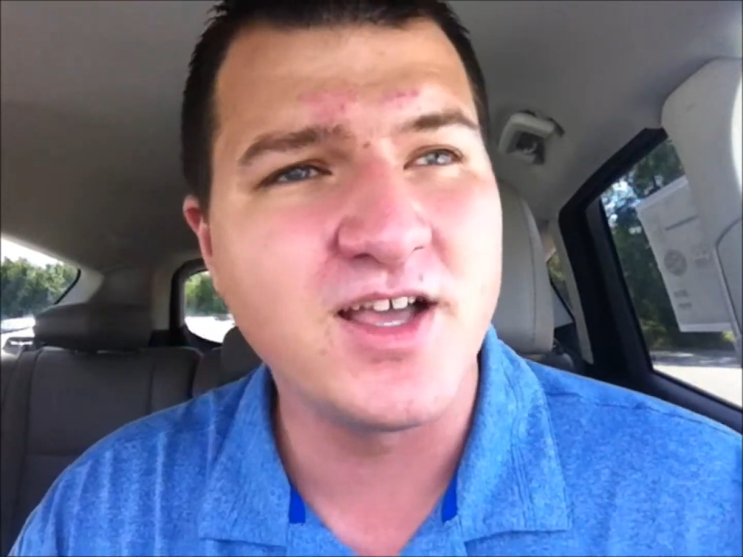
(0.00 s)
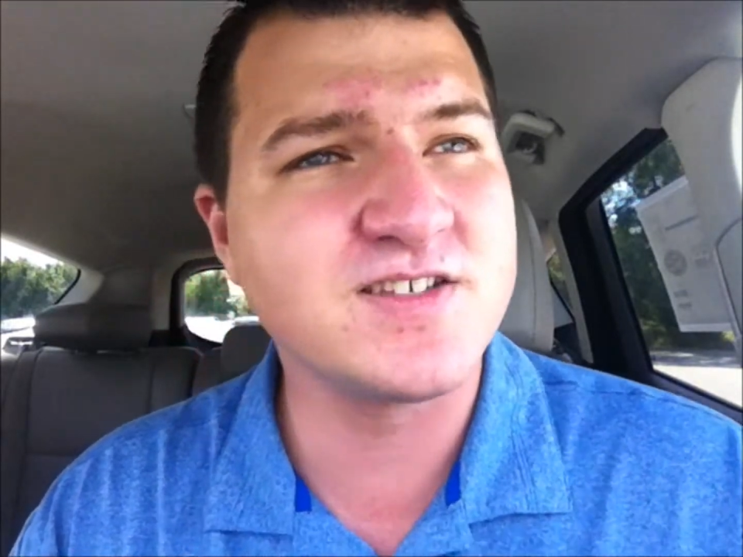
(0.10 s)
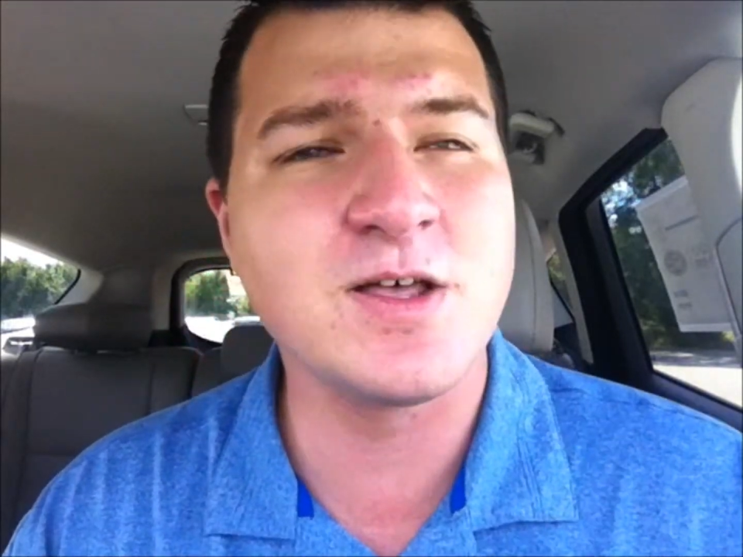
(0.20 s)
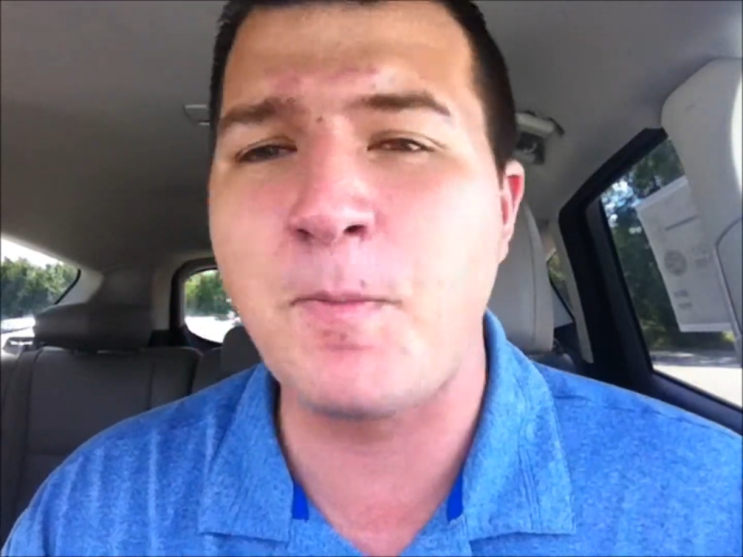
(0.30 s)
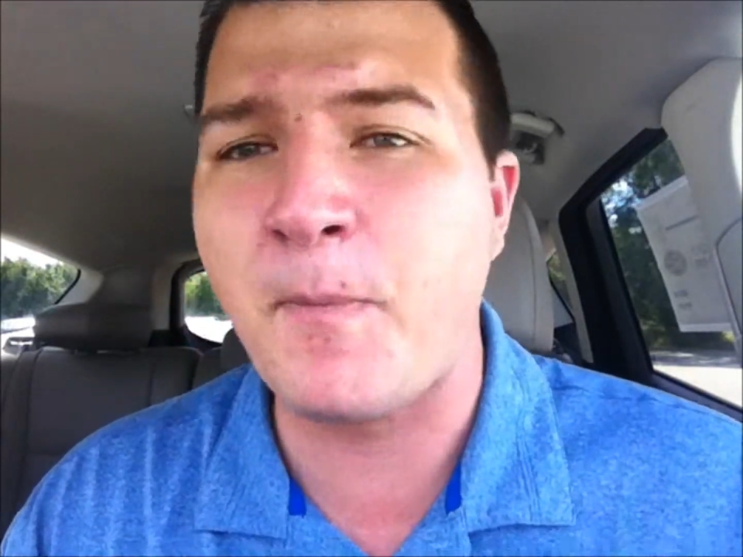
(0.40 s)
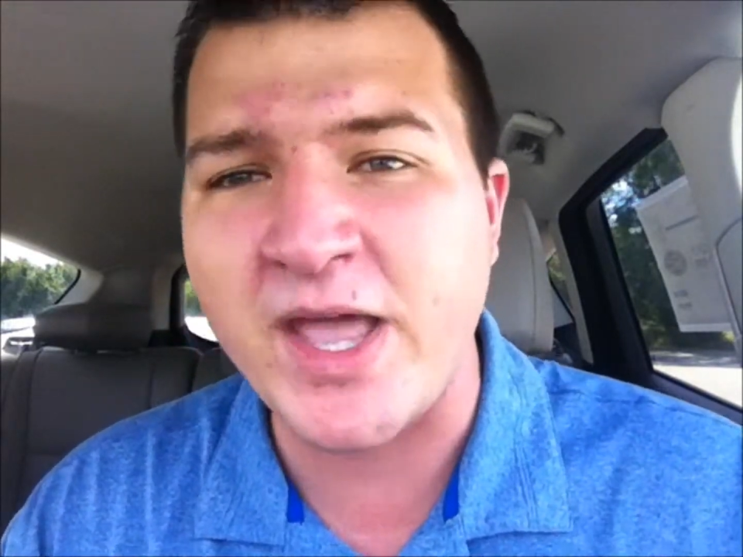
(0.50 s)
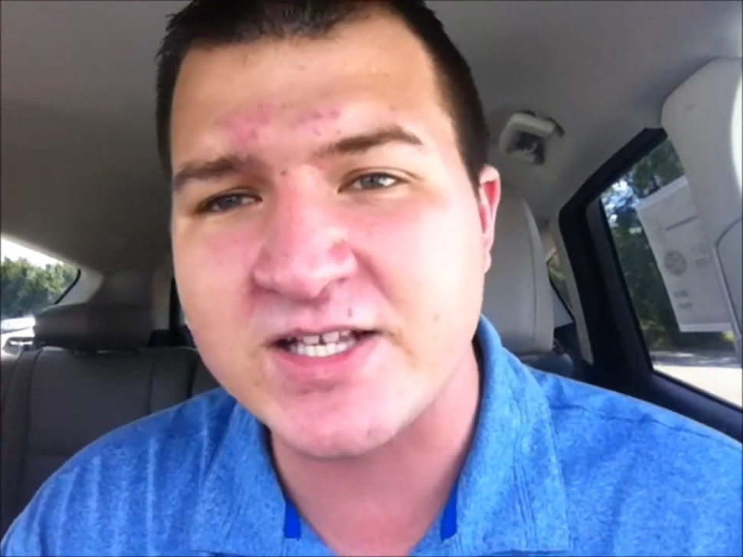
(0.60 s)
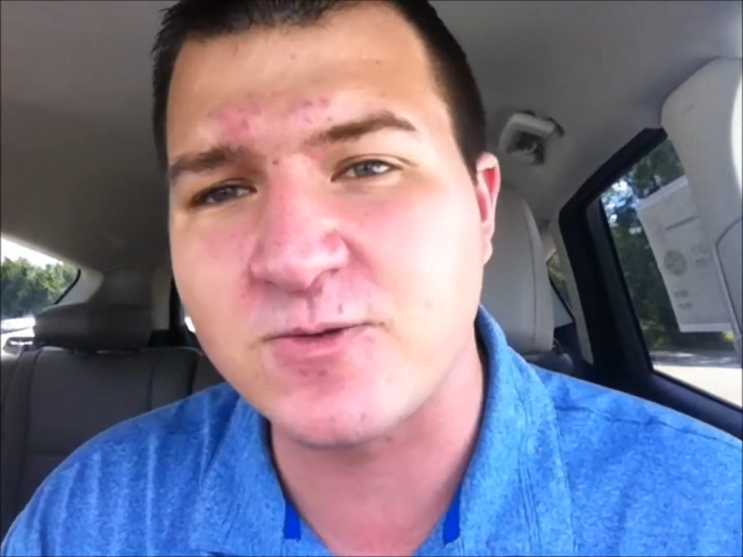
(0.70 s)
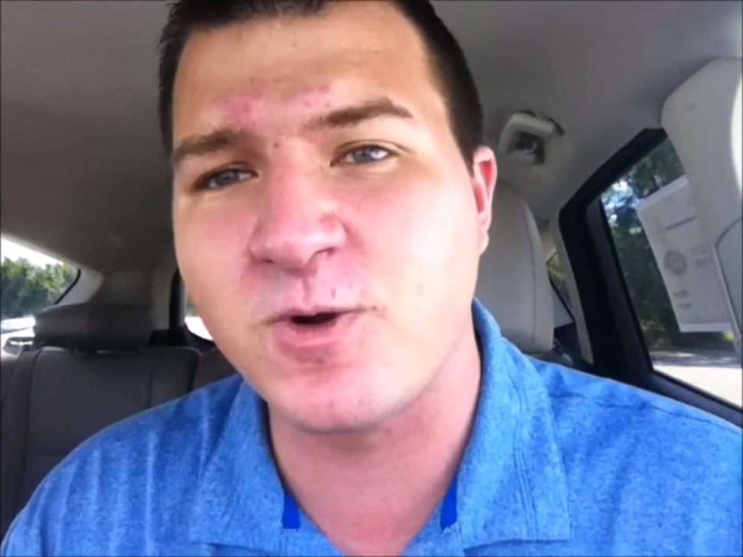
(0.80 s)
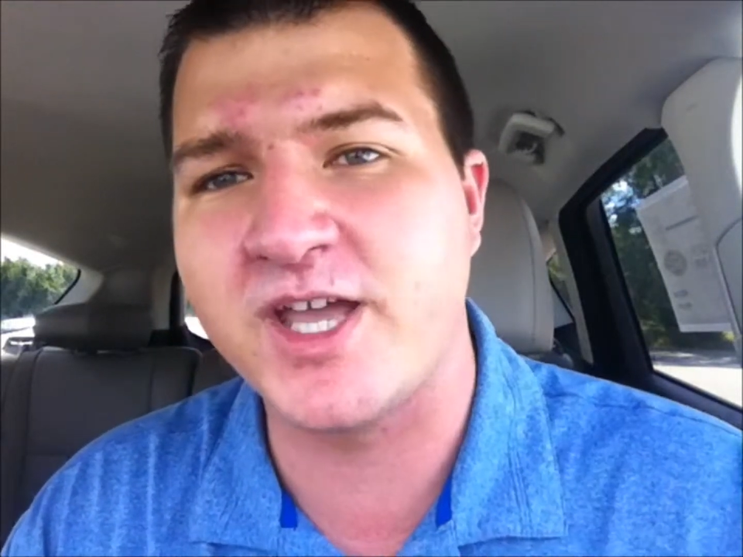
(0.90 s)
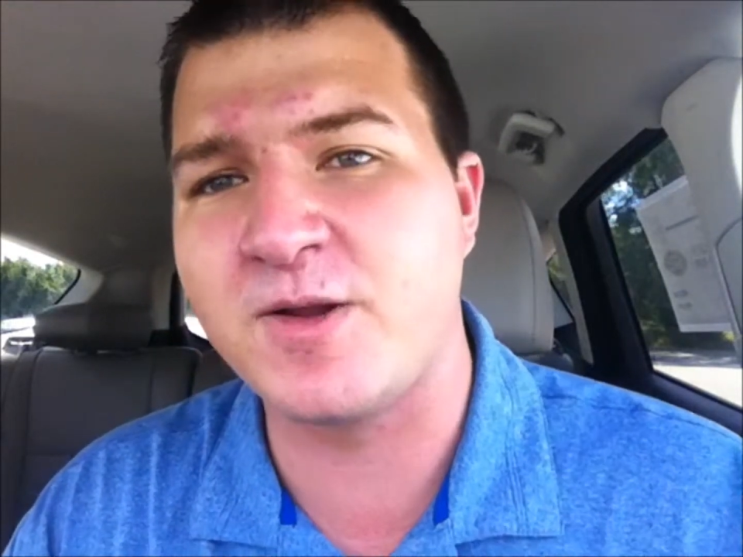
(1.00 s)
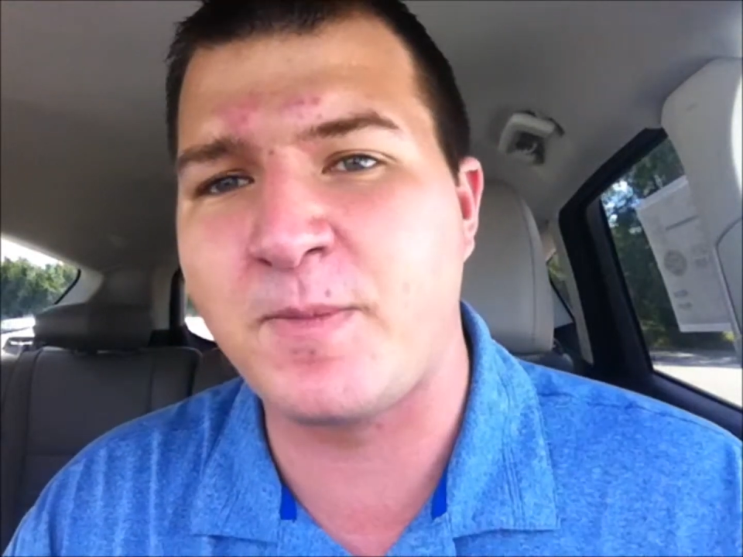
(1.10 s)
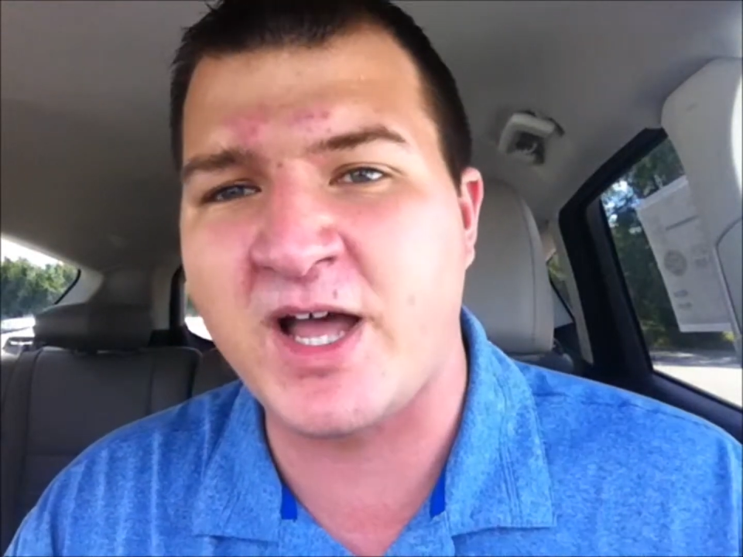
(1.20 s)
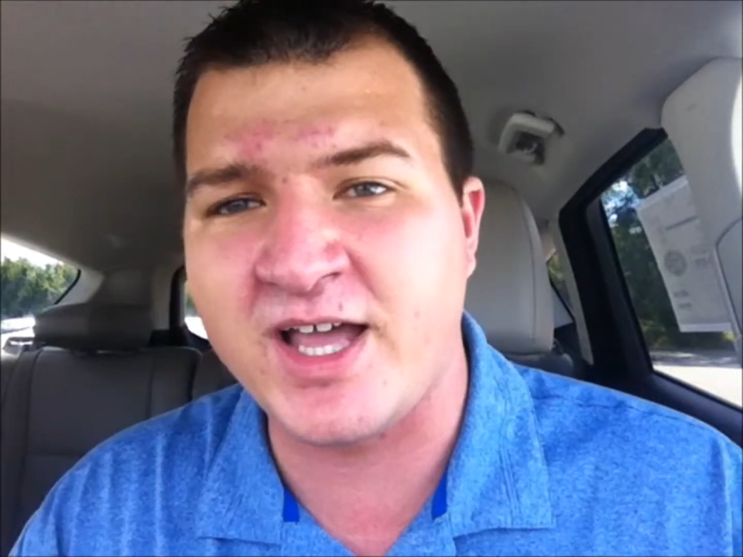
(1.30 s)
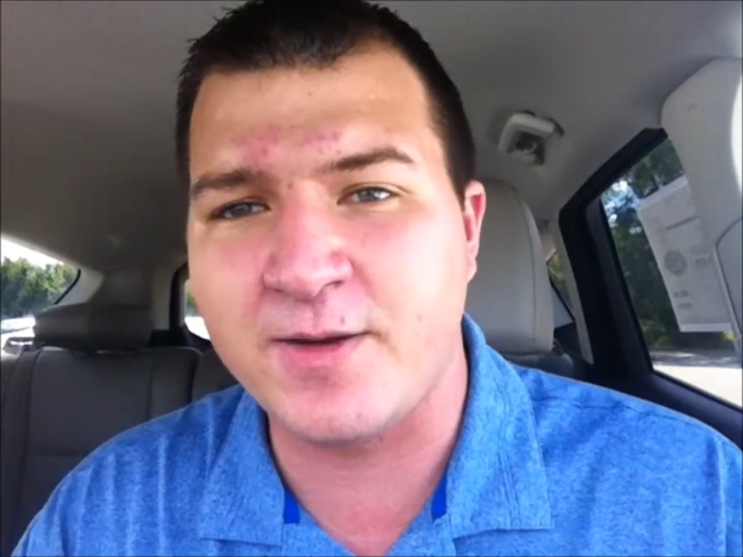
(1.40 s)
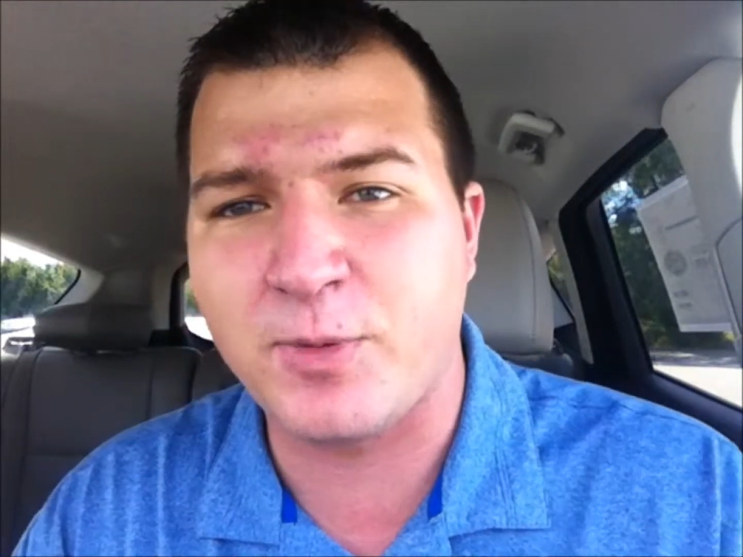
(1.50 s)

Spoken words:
is the best way to buy